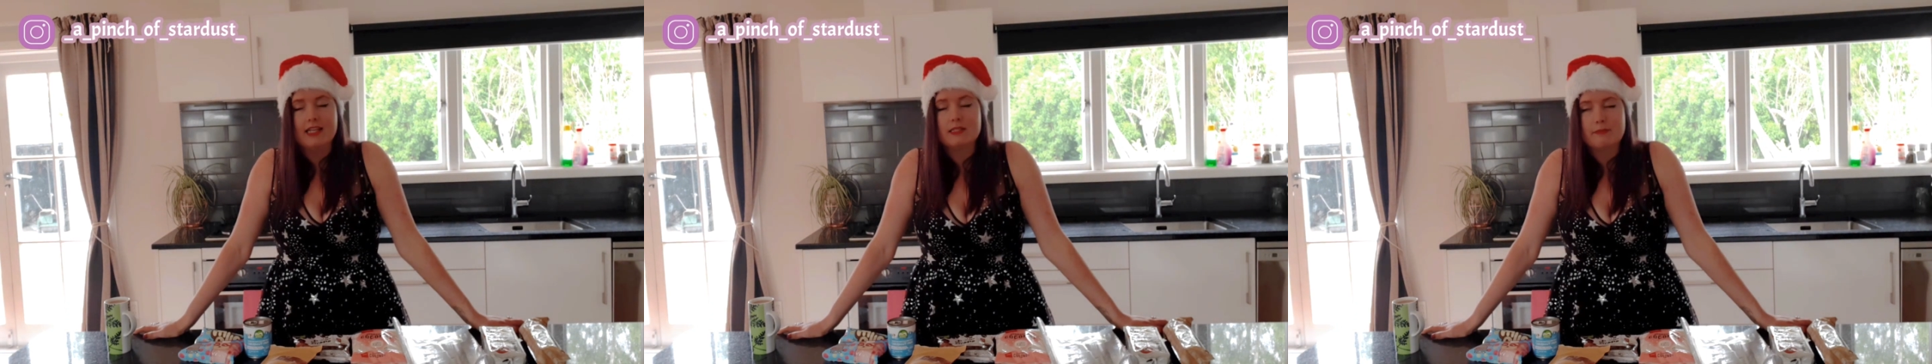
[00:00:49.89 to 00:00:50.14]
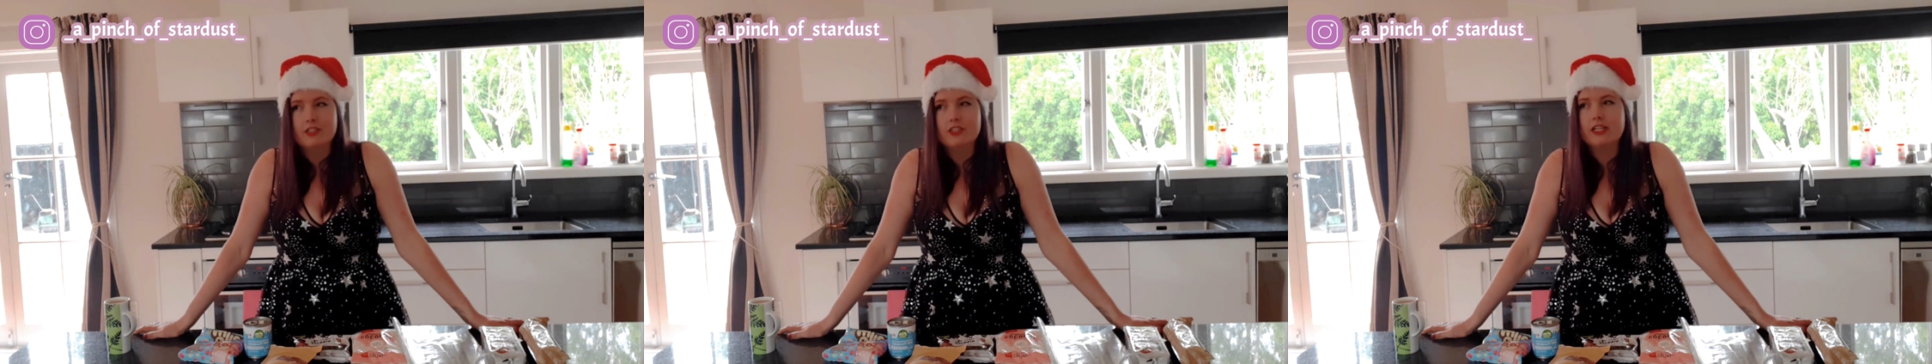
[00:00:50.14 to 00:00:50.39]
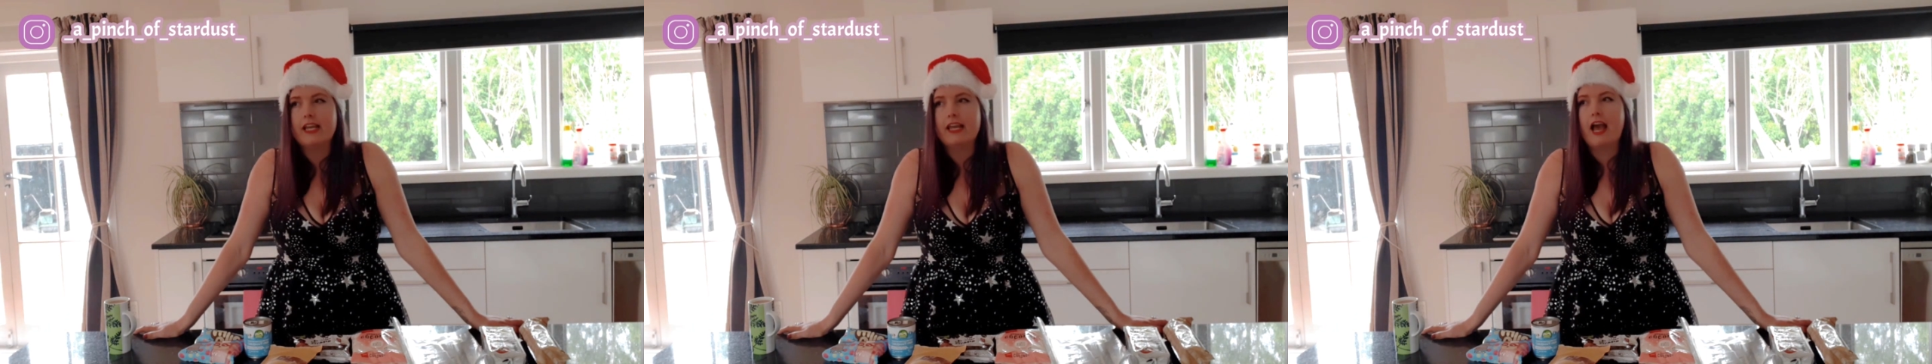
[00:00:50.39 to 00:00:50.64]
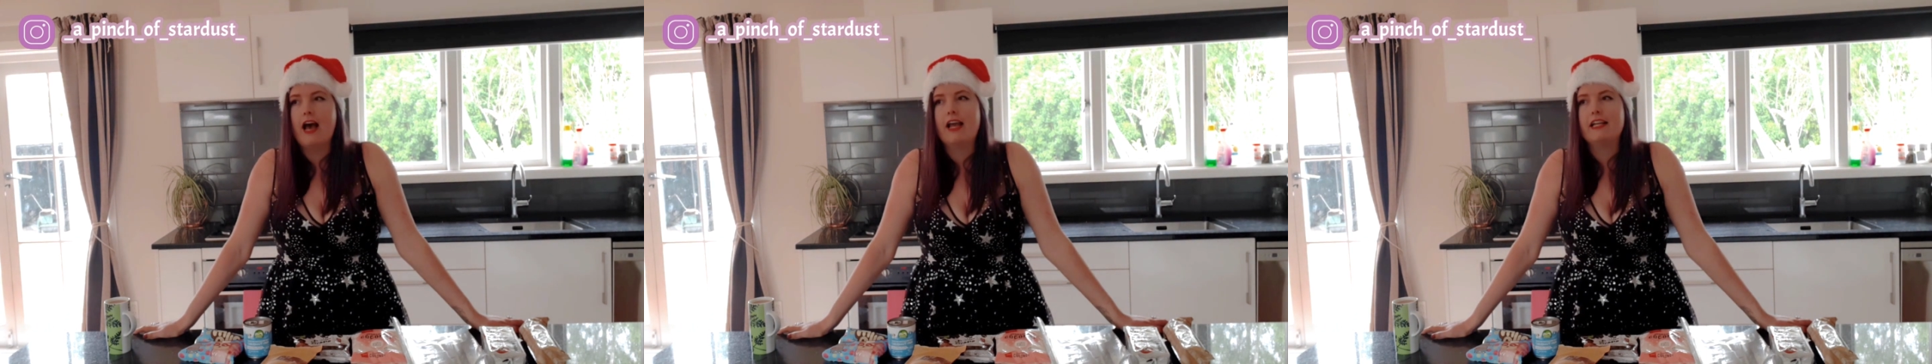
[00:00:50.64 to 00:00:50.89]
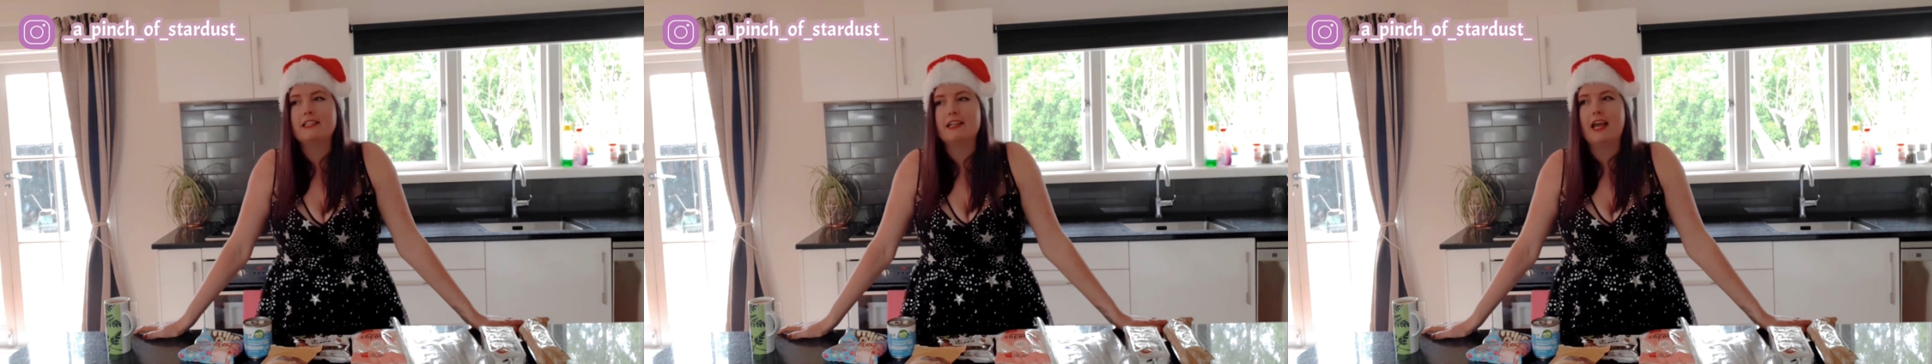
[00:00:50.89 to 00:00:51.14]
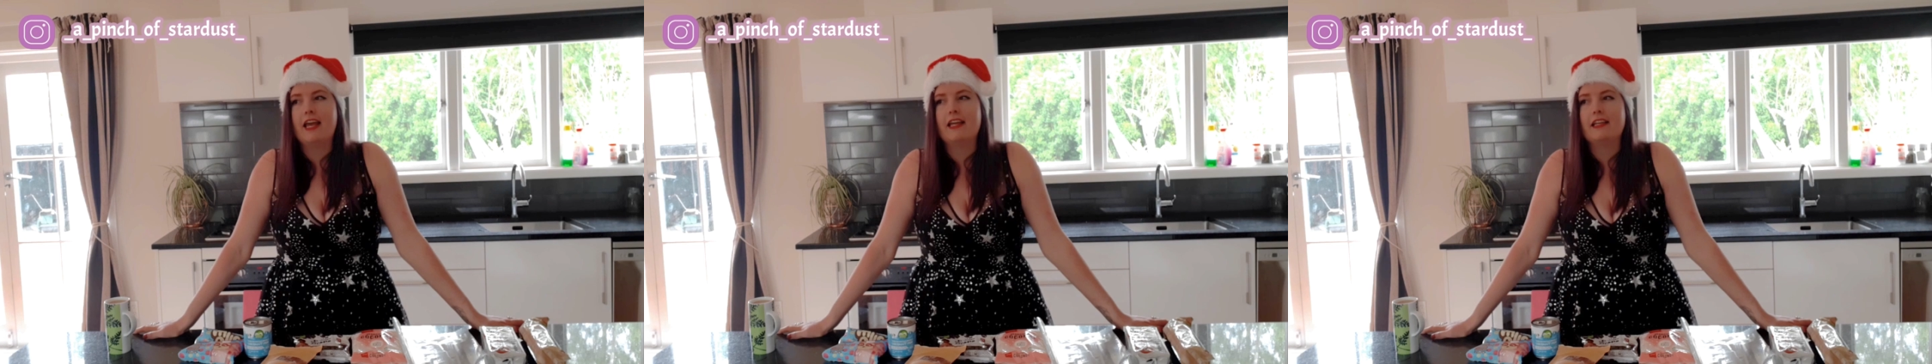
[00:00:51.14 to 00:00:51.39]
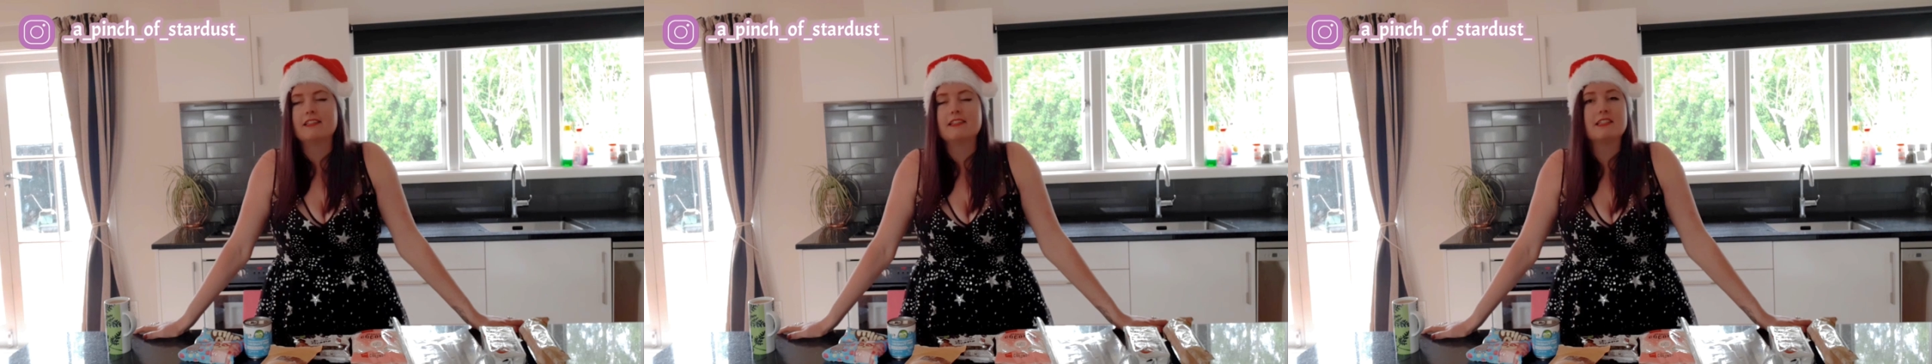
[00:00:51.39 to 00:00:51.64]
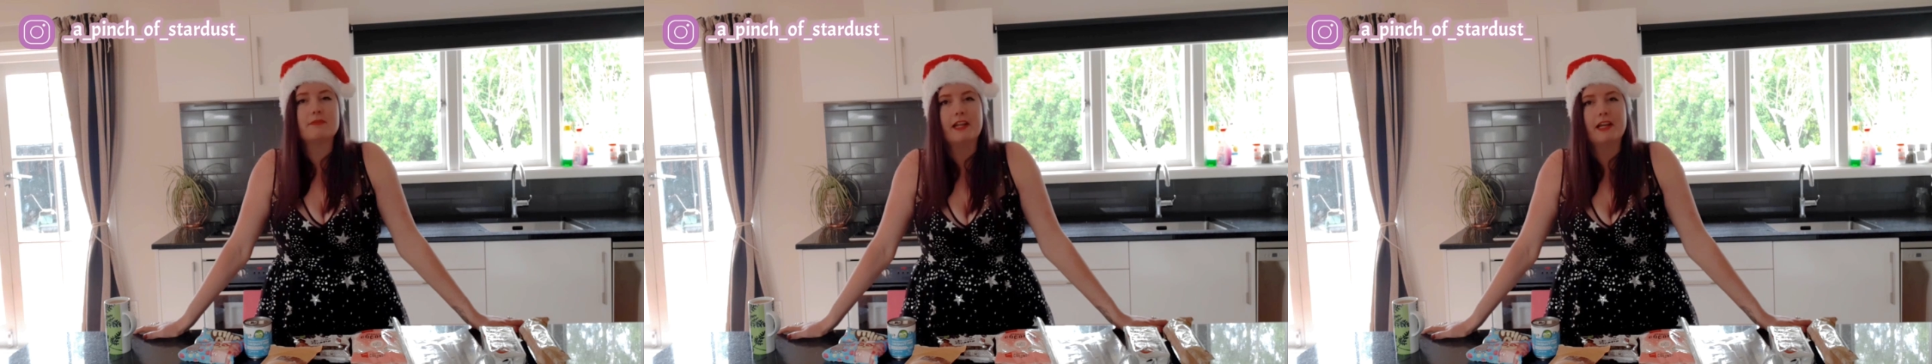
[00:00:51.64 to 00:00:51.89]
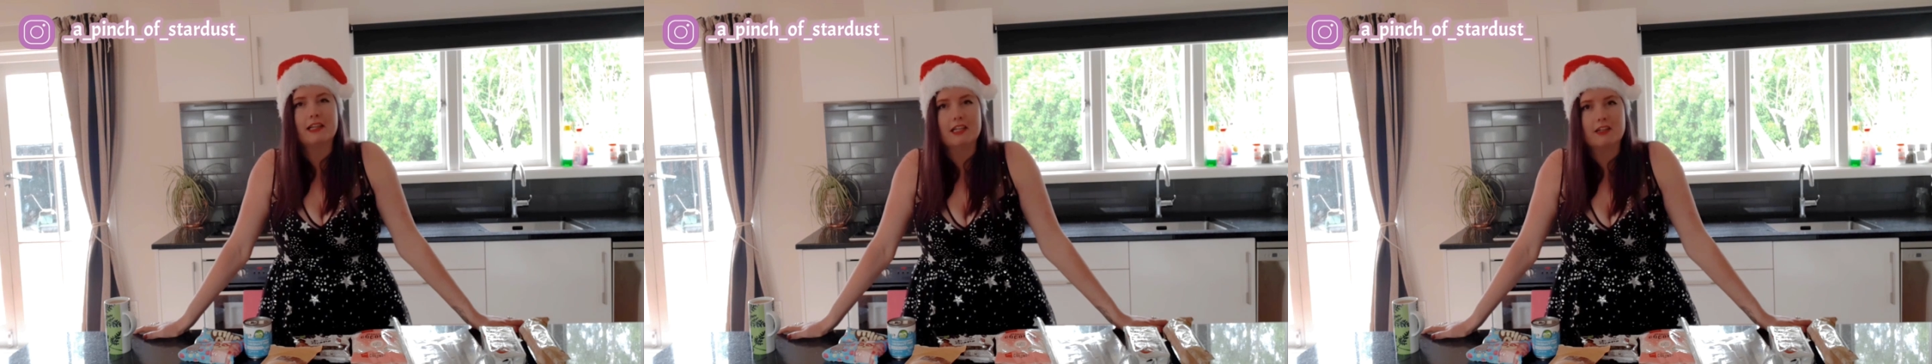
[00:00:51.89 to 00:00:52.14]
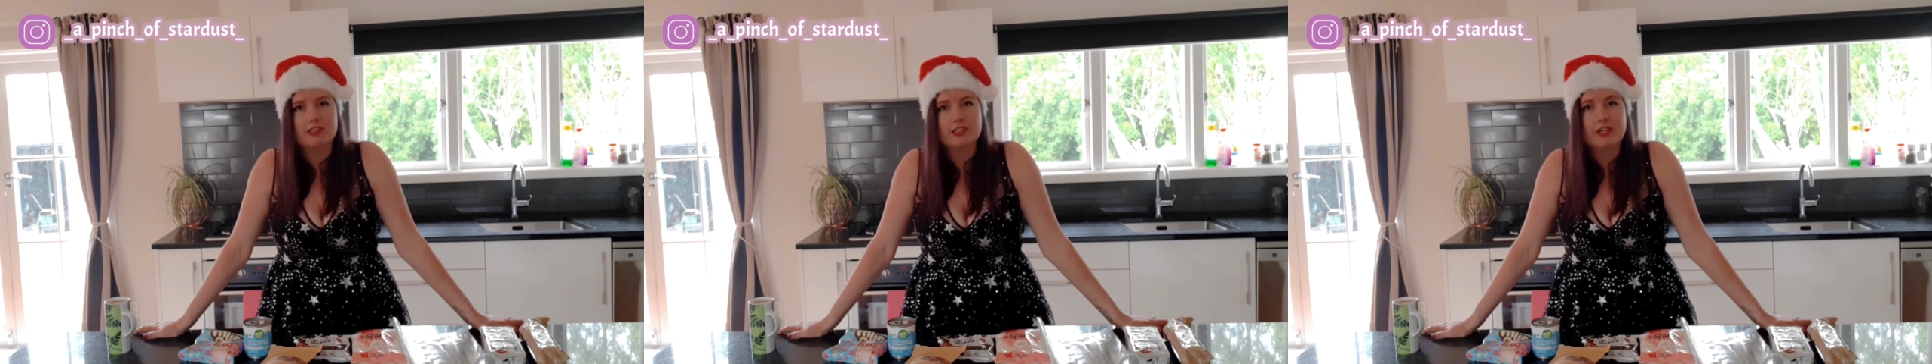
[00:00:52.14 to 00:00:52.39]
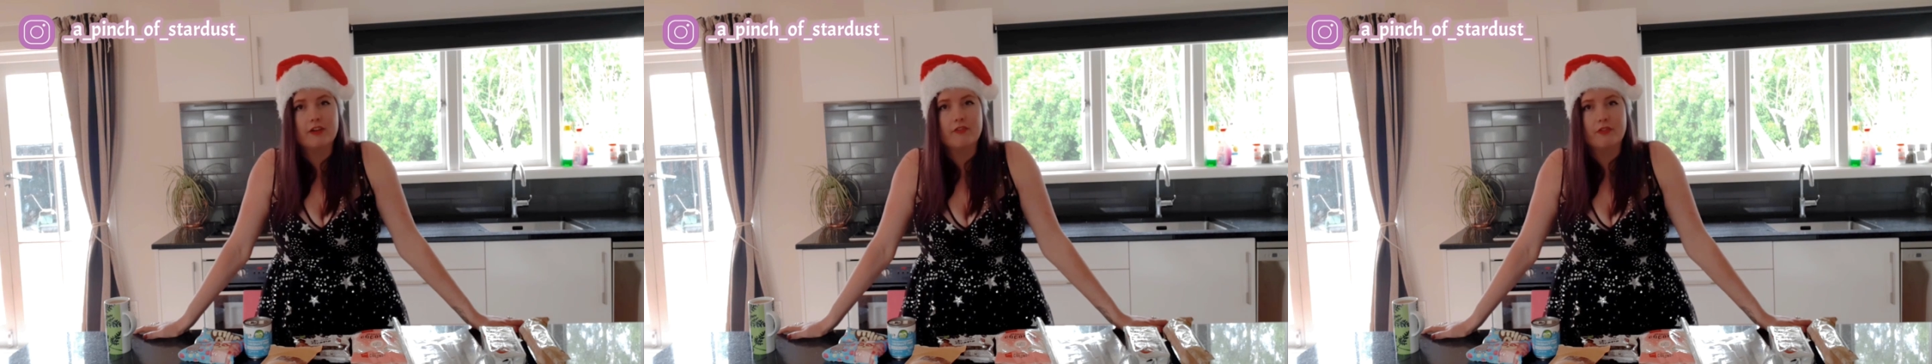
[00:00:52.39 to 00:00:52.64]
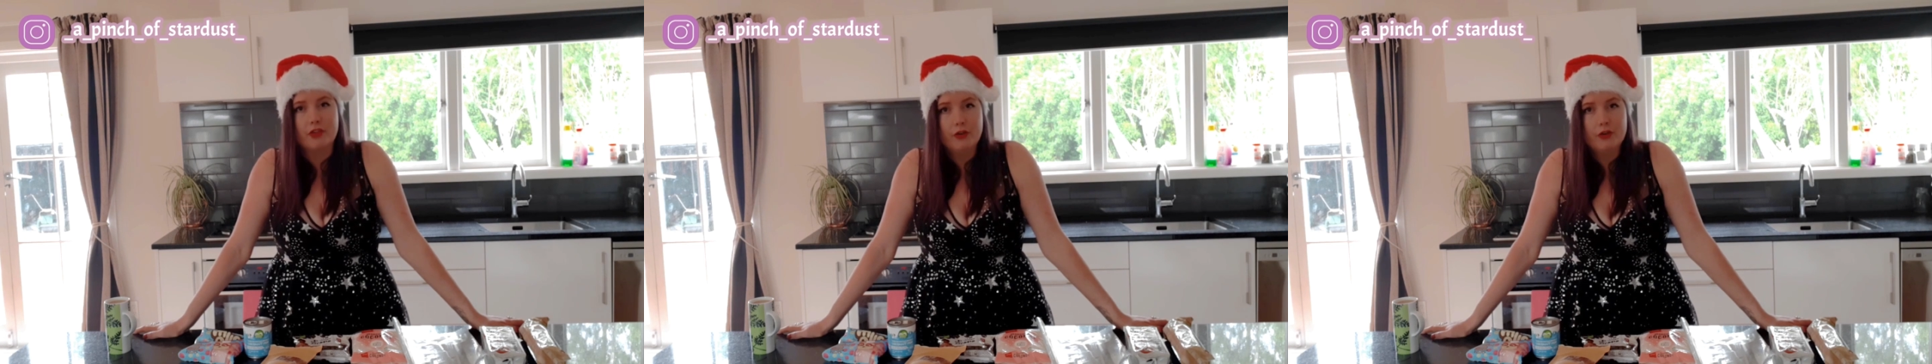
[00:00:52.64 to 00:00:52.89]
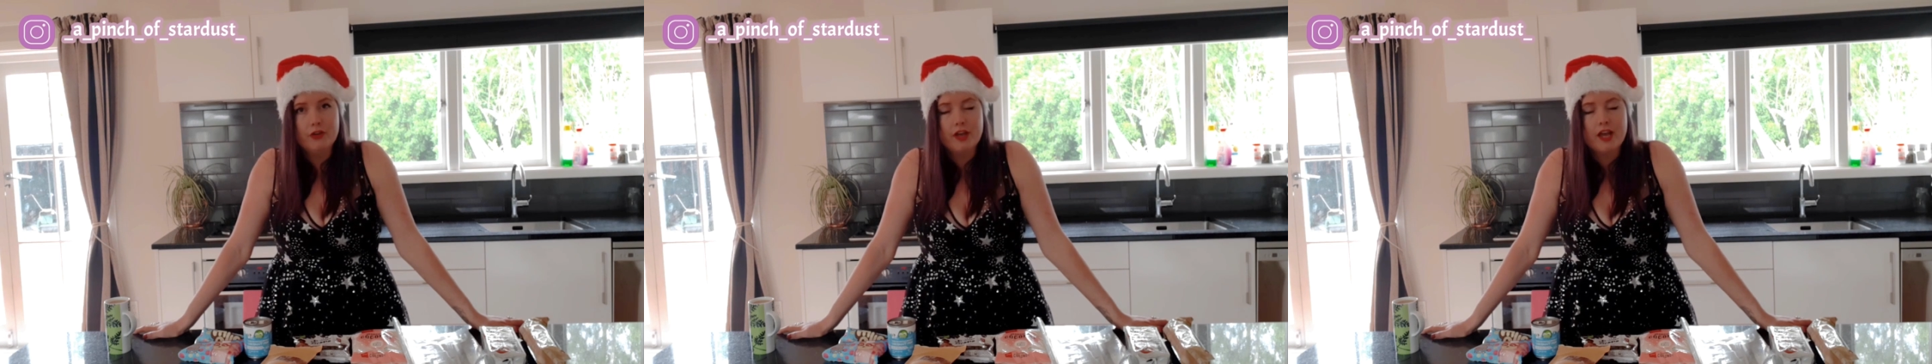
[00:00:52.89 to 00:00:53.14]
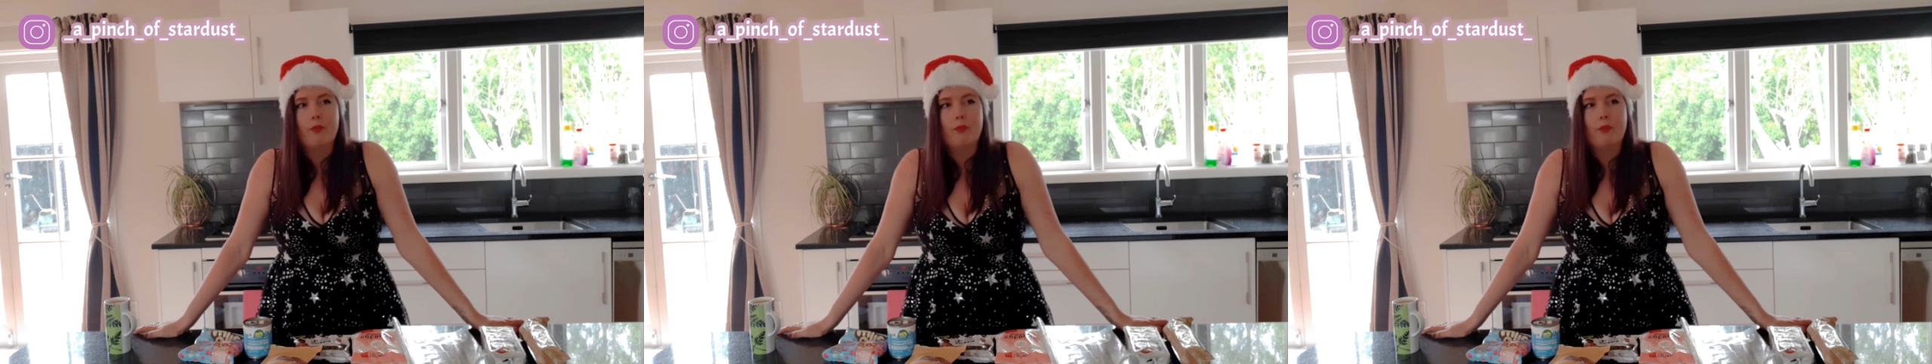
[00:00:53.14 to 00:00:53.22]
Especially I did a systematic literature review,